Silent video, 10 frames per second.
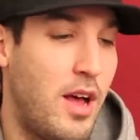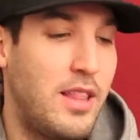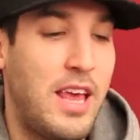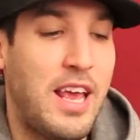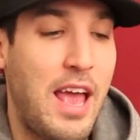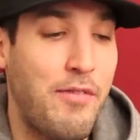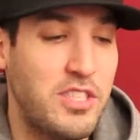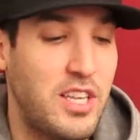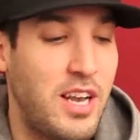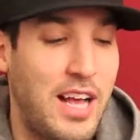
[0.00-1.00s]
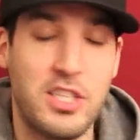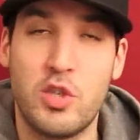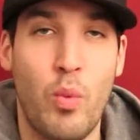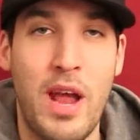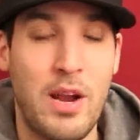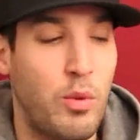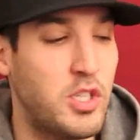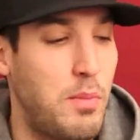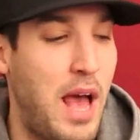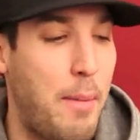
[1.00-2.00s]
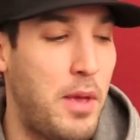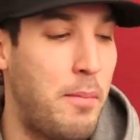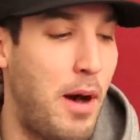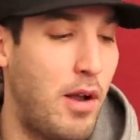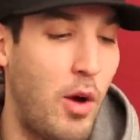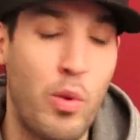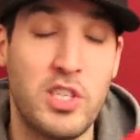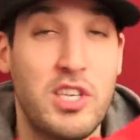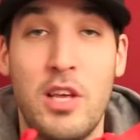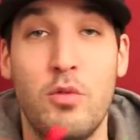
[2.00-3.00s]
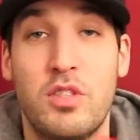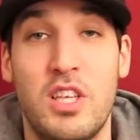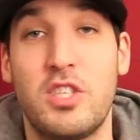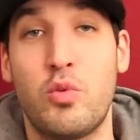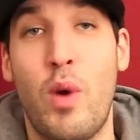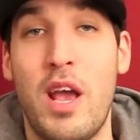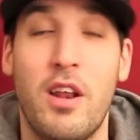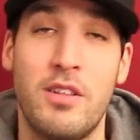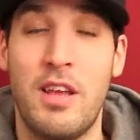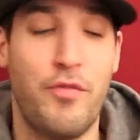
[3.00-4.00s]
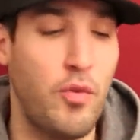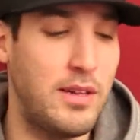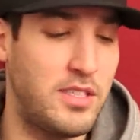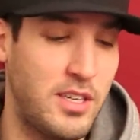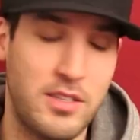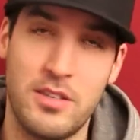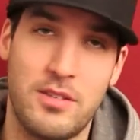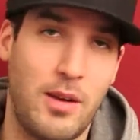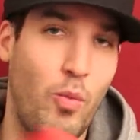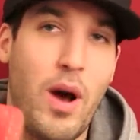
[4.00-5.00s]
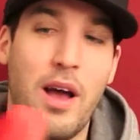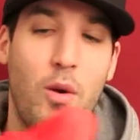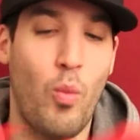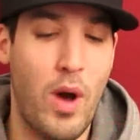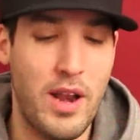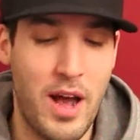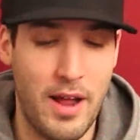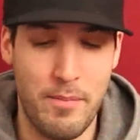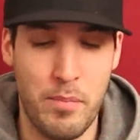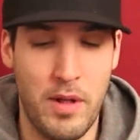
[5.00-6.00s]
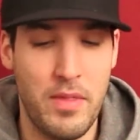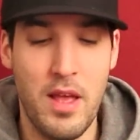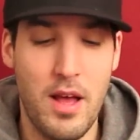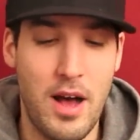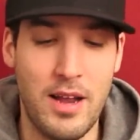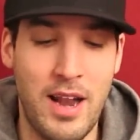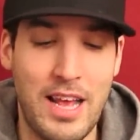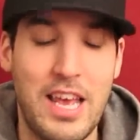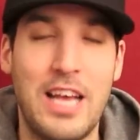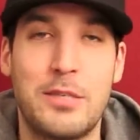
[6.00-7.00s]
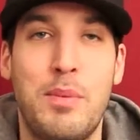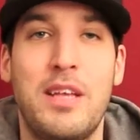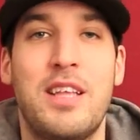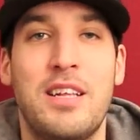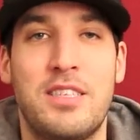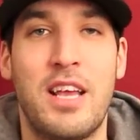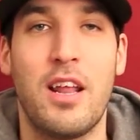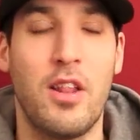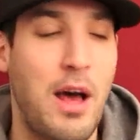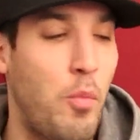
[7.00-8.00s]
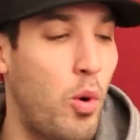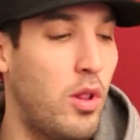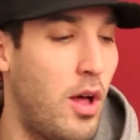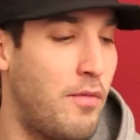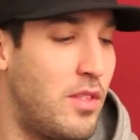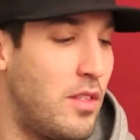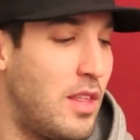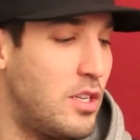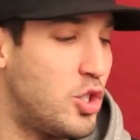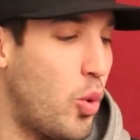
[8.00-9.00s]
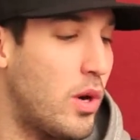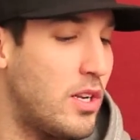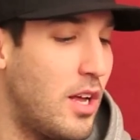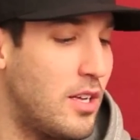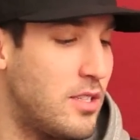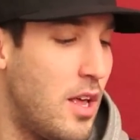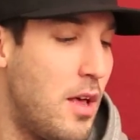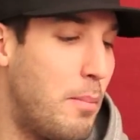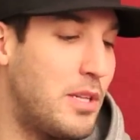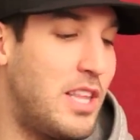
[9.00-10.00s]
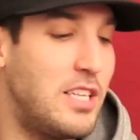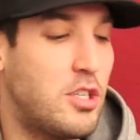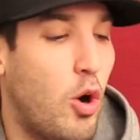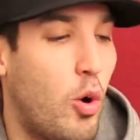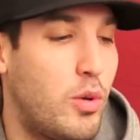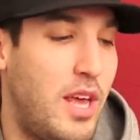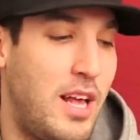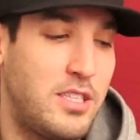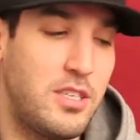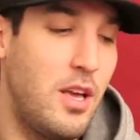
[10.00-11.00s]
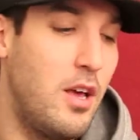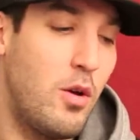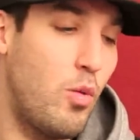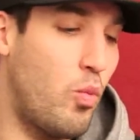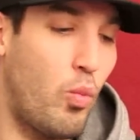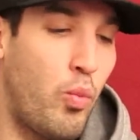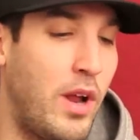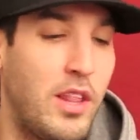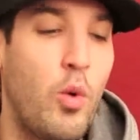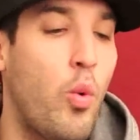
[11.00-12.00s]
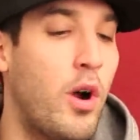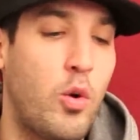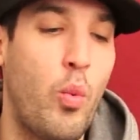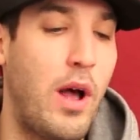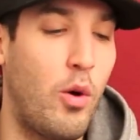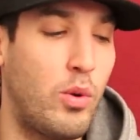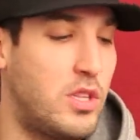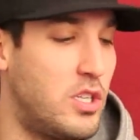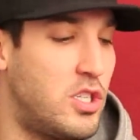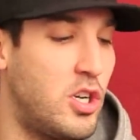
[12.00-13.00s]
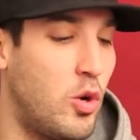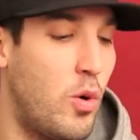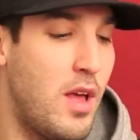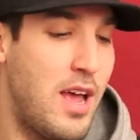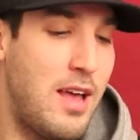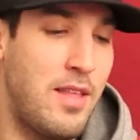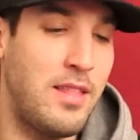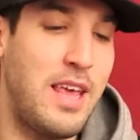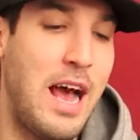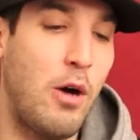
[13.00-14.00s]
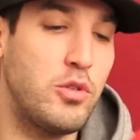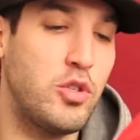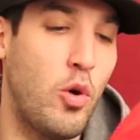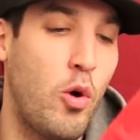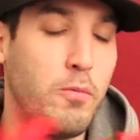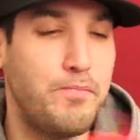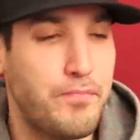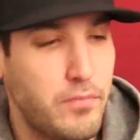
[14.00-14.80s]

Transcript: They gave us a nice suede, which I'm happy about. I wish they used this suede on the infrared sixes. Like, why why not? But uh, Nike S B tends to get a lot more love than Jordan does. But these gold hits really work well with the shoe. And then the outsole...